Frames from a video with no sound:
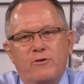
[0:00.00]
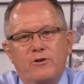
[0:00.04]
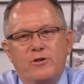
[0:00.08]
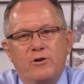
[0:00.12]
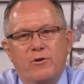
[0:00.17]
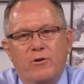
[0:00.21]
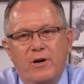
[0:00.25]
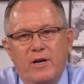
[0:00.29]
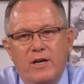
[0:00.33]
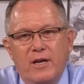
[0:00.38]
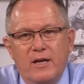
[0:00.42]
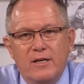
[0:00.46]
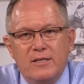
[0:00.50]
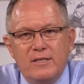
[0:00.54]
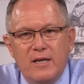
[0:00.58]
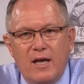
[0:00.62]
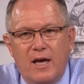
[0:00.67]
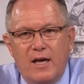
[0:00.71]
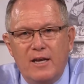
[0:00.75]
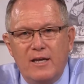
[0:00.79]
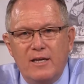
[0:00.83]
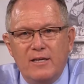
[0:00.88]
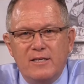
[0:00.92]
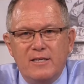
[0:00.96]
joining us
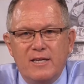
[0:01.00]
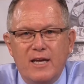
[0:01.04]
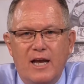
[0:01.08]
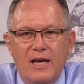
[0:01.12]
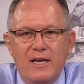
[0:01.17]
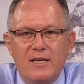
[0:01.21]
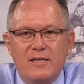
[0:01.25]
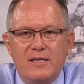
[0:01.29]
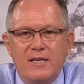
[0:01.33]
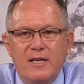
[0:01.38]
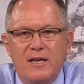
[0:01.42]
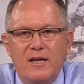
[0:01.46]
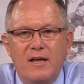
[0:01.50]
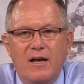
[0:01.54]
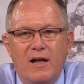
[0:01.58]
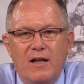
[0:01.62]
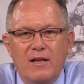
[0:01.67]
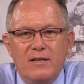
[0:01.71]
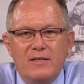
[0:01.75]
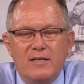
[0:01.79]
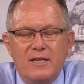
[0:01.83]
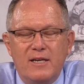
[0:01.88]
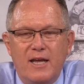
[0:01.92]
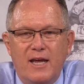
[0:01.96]
on Inside City
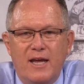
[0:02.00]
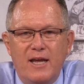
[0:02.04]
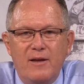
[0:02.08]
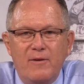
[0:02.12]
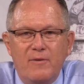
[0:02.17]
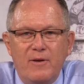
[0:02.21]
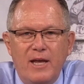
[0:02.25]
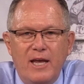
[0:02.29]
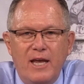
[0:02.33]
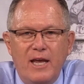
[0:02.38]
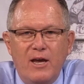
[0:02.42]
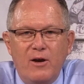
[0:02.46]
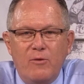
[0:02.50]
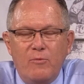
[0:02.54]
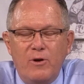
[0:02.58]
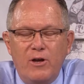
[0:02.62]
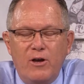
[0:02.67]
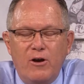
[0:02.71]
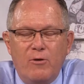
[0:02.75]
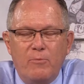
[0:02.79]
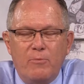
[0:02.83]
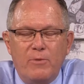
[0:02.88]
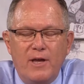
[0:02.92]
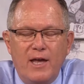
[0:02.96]
Hall today, and we
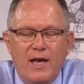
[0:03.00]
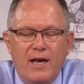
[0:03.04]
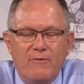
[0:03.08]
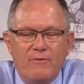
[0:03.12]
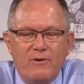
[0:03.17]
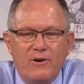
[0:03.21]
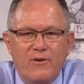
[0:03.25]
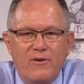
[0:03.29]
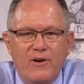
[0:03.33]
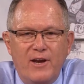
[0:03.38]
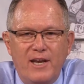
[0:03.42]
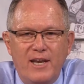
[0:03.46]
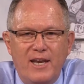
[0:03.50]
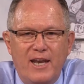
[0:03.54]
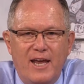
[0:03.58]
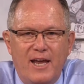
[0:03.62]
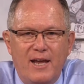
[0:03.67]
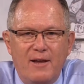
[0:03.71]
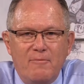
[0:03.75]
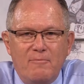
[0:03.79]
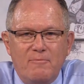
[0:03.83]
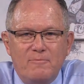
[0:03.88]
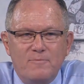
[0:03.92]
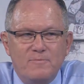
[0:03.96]
hope you have a great
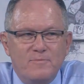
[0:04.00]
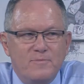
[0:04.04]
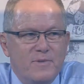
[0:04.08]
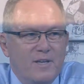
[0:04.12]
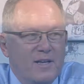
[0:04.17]
day.